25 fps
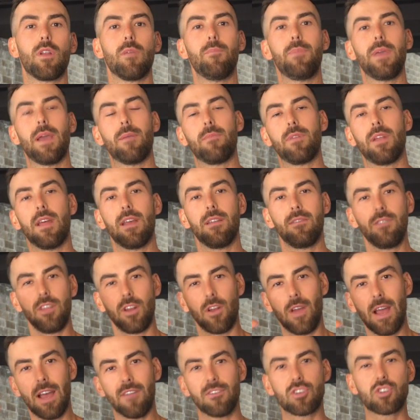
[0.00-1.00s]
to be able
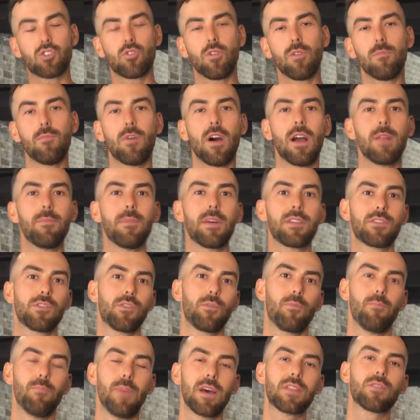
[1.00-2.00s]
to, have a strong
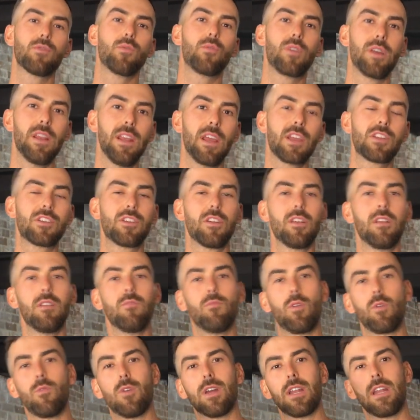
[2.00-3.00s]
mind-muscle connection.
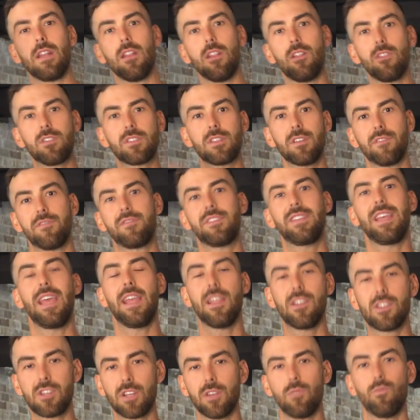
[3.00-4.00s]
We want lots of
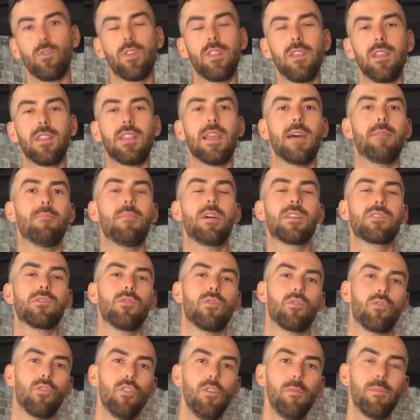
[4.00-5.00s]
tension within that
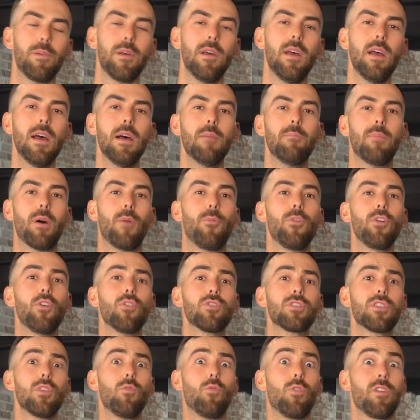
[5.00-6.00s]
muscle group. But we
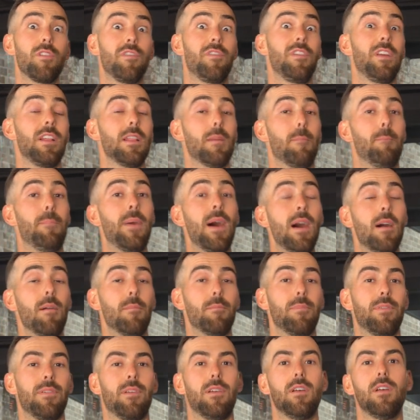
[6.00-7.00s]
also want to feel a
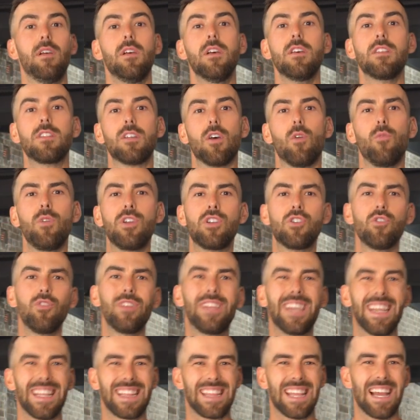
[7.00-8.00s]
pump. So we should
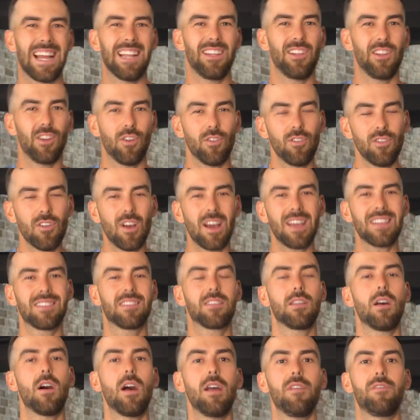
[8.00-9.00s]
get that, nice
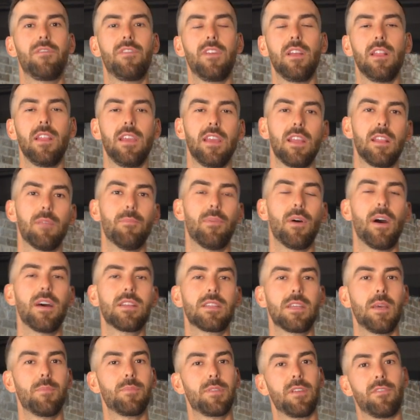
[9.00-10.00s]
tight feeling in the
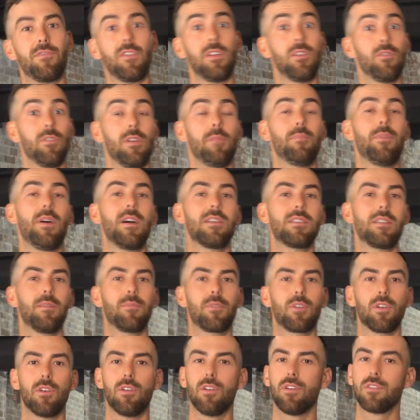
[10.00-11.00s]
biceps if we're doing
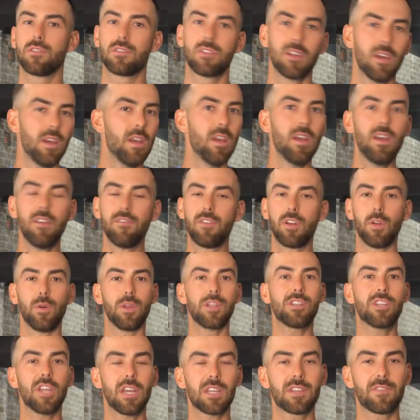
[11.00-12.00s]
bicep curls. If we're
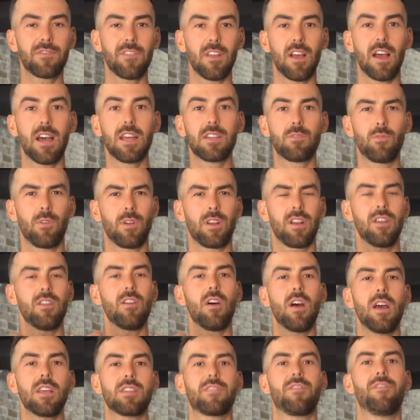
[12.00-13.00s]
doing chest flyers, we want a
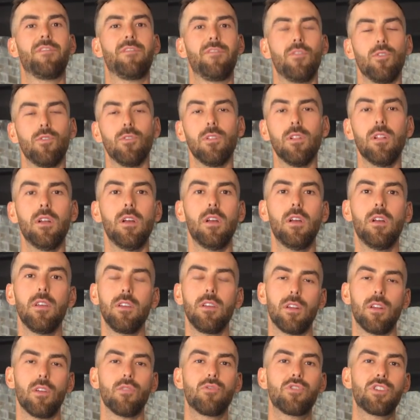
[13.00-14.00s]
nice full,
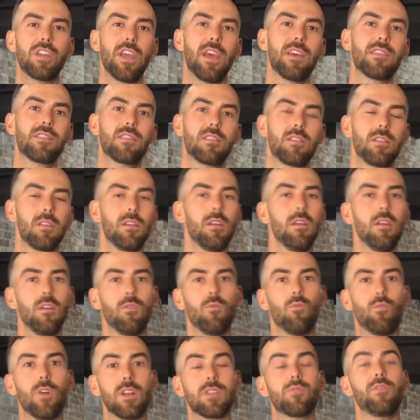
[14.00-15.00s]
chest
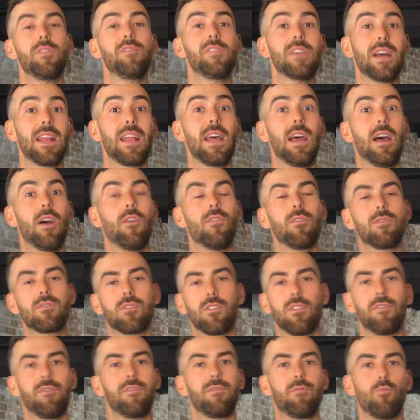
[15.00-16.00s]
once we've done our
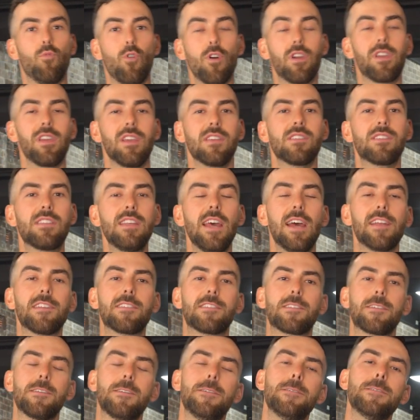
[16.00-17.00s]
sort of working
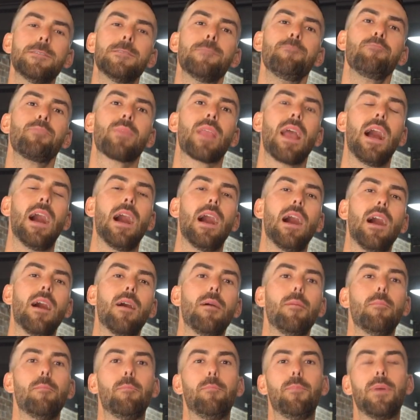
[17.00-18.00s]
sets.
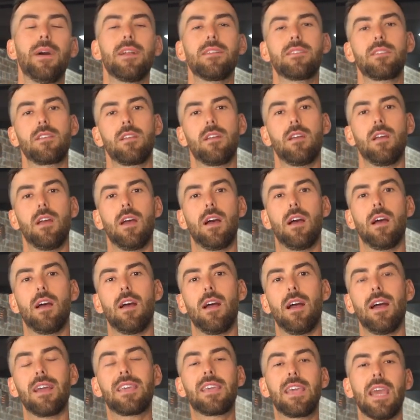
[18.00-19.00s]
But
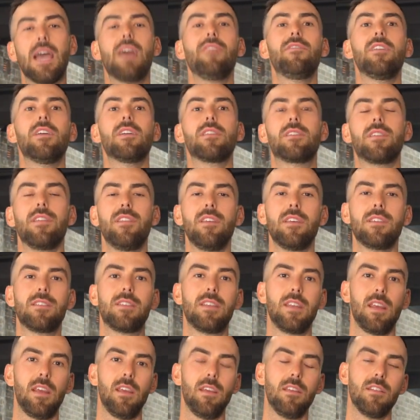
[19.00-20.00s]
a caveat to
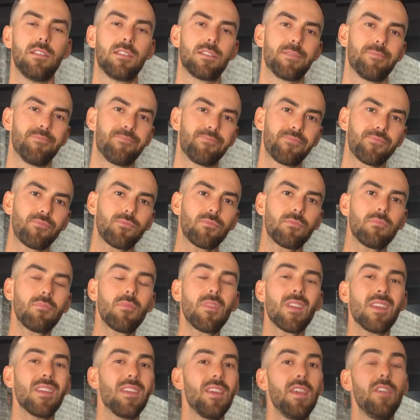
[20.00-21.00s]
this is
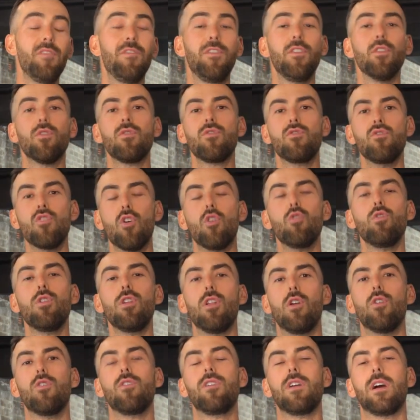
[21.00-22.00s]
if you're no
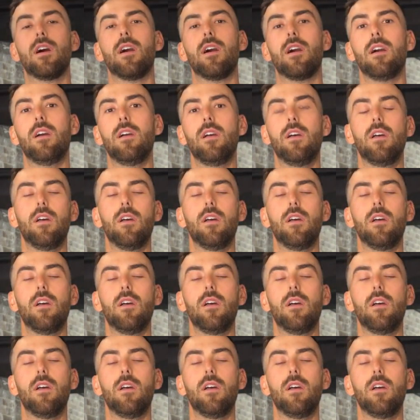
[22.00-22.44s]
longer,